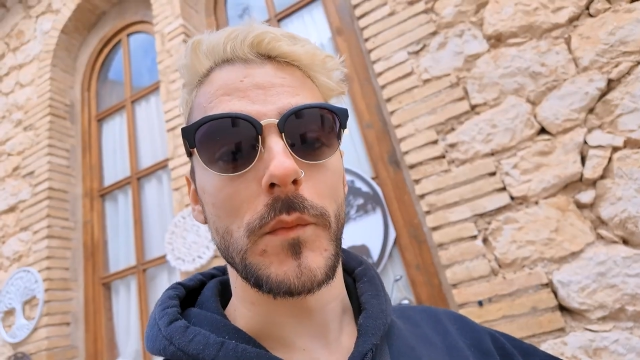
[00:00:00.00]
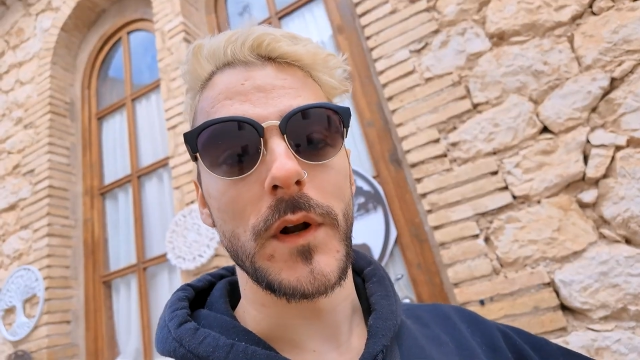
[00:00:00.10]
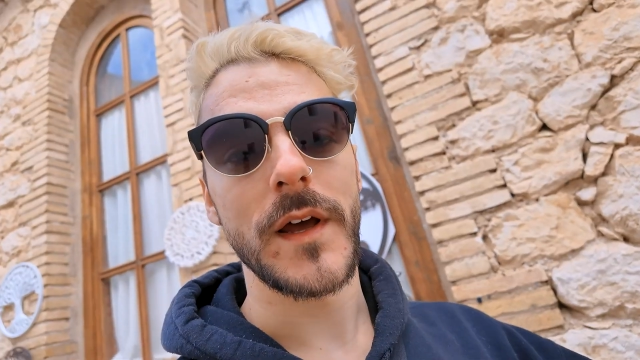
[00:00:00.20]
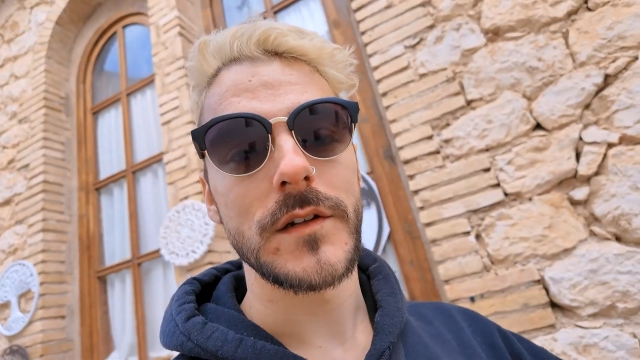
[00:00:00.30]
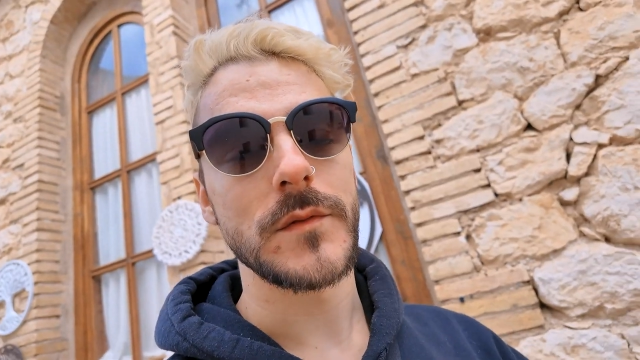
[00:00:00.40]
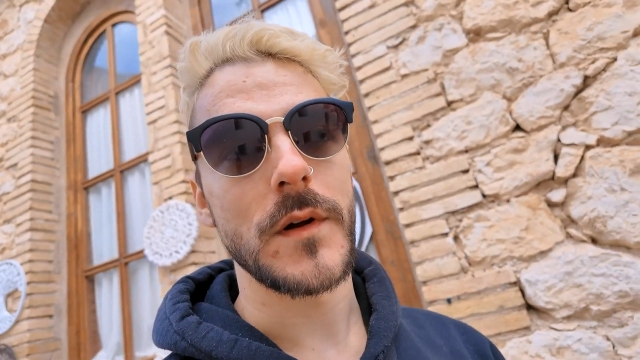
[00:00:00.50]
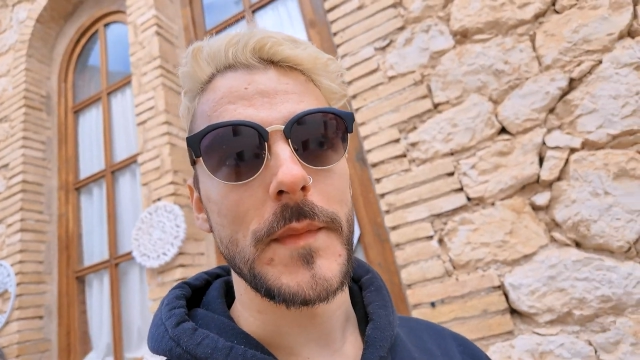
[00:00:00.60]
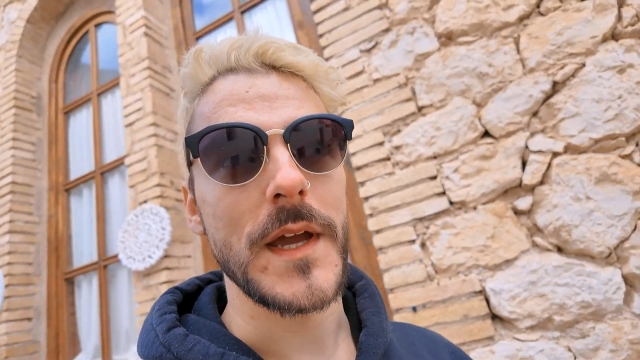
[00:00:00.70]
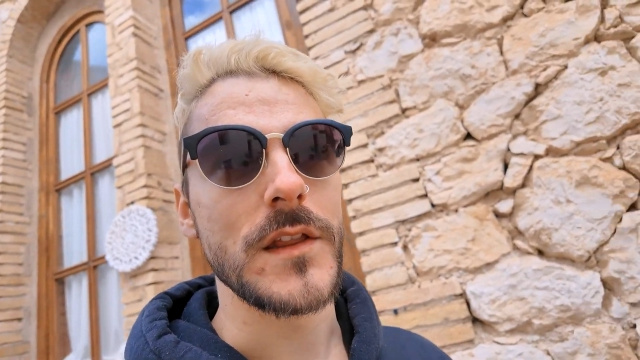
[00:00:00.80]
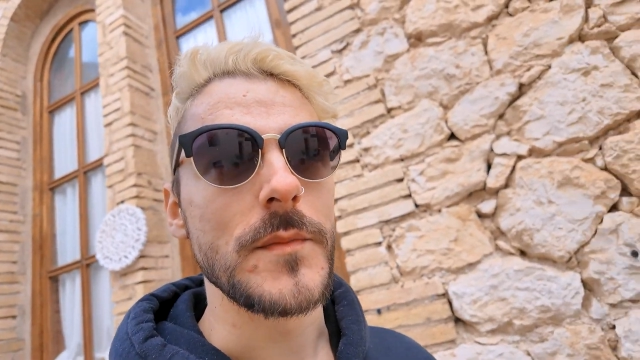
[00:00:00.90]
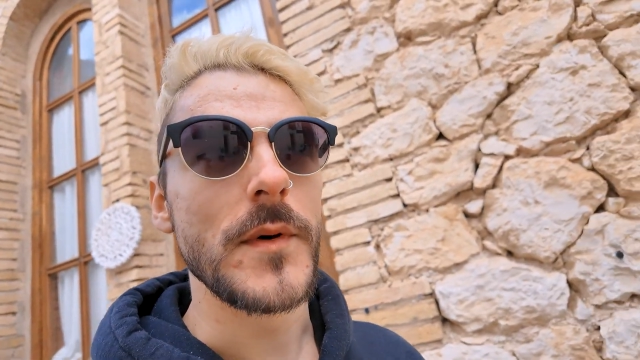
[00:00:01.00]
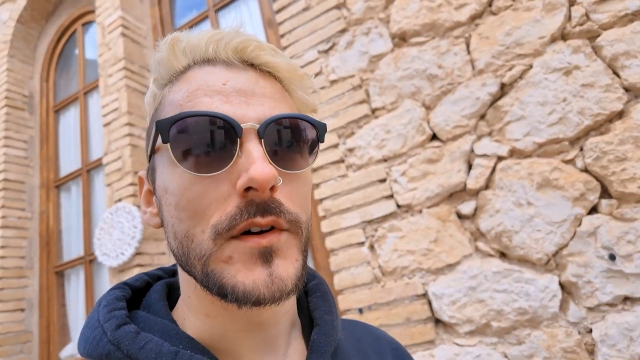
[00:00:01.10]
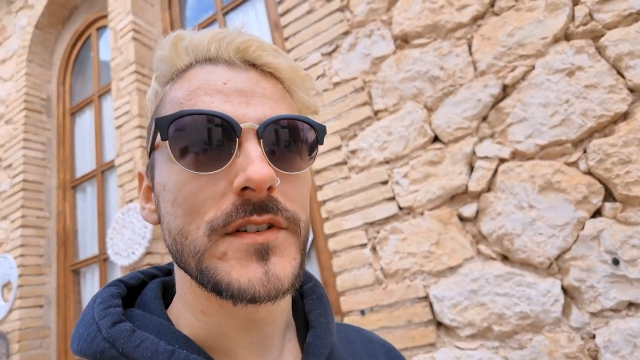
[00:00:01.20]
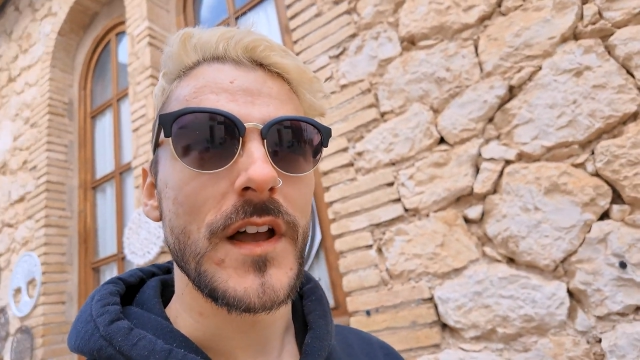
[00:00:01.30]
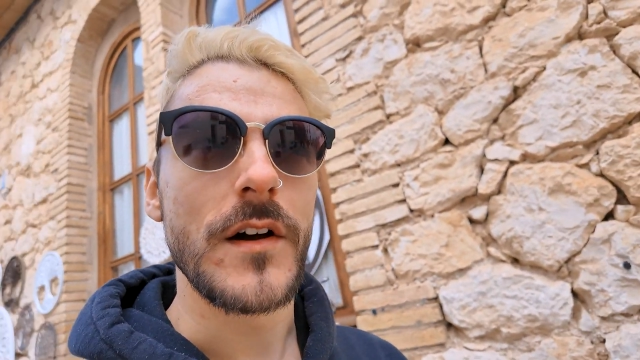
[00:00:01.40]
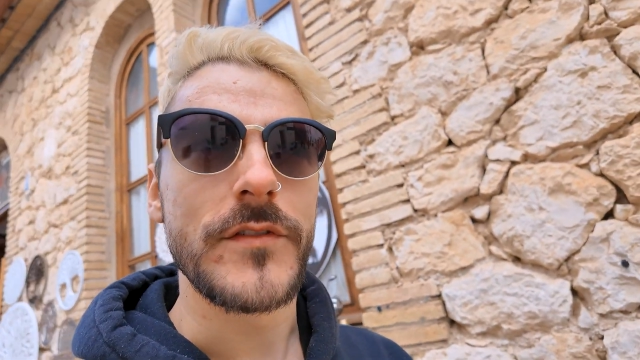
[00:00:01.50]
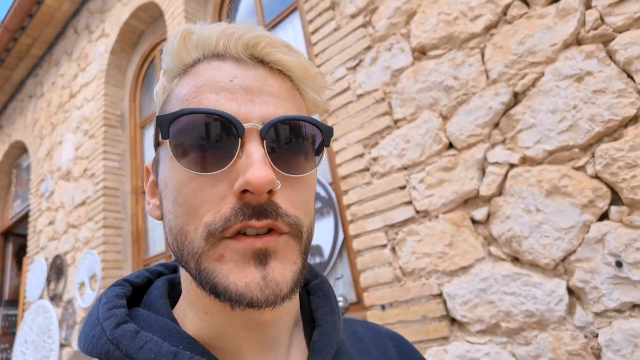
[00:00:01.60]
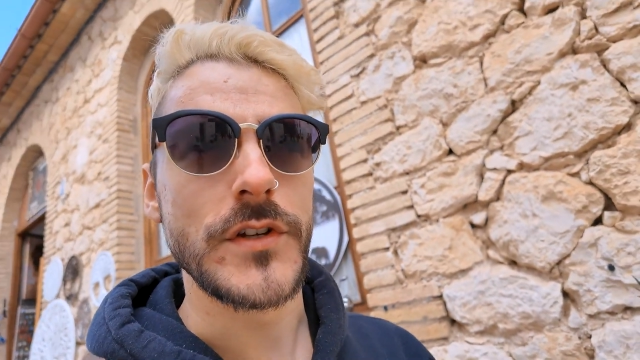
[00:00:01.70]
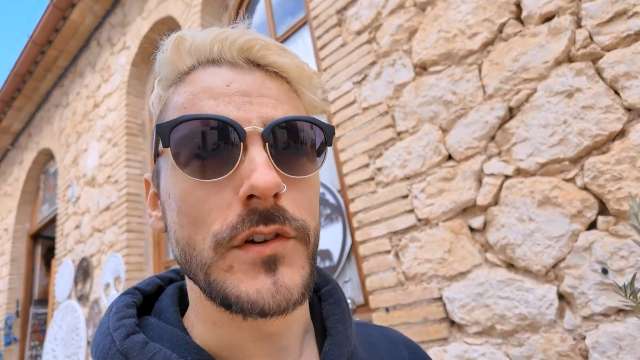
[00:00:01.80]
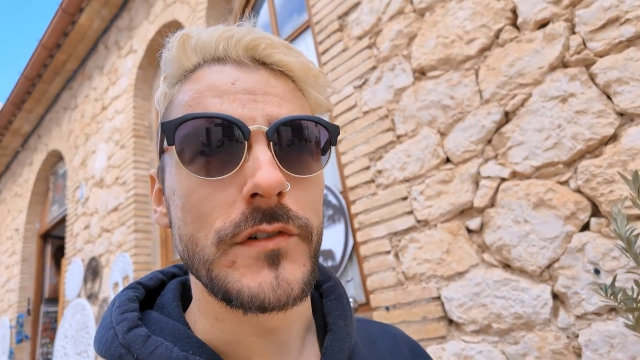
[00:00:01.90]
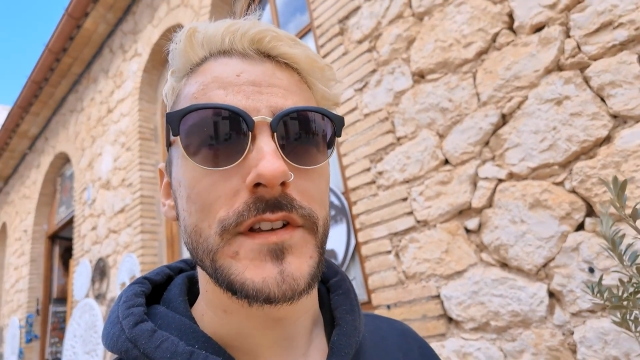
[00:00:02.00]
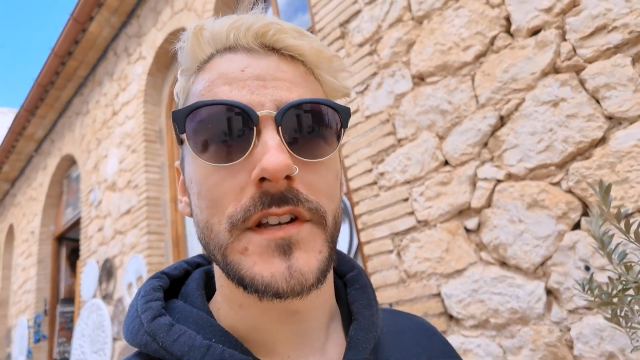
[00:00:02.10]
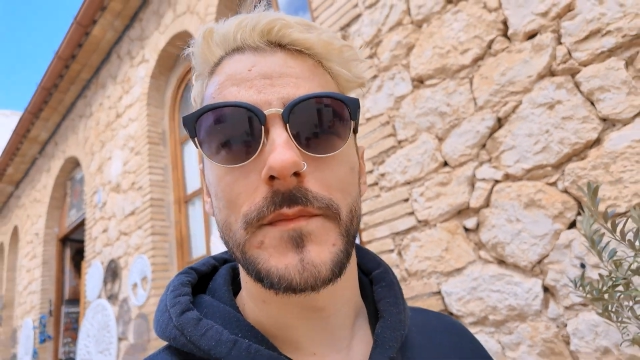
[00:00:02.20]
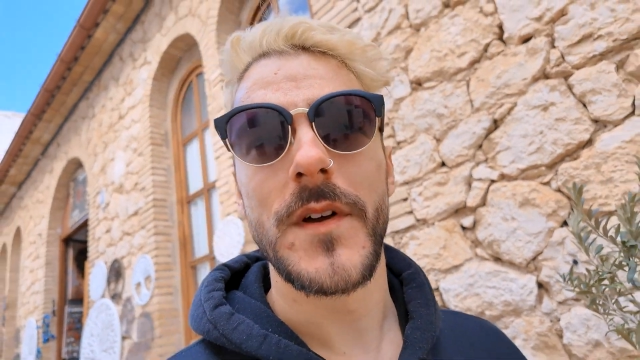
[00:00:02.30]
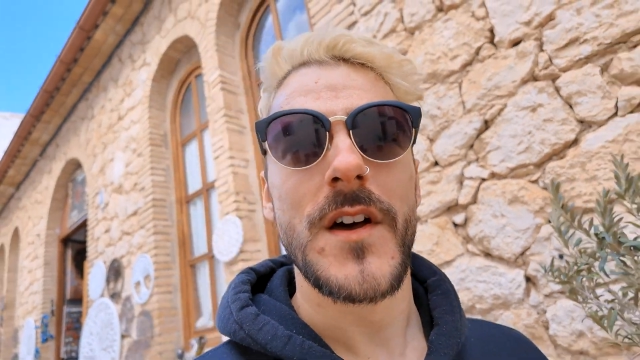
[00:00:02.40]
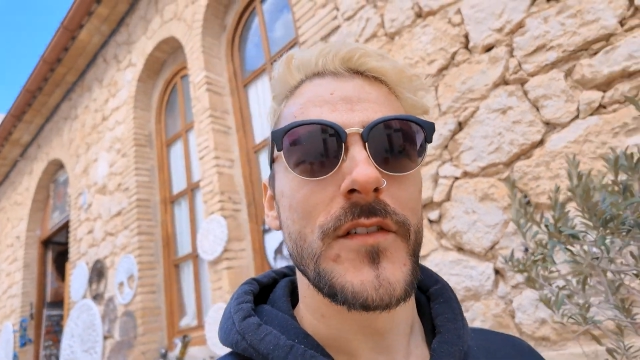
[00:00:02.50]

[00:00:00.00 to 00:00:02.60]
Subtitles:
one hand, you are making the most out of the tourism.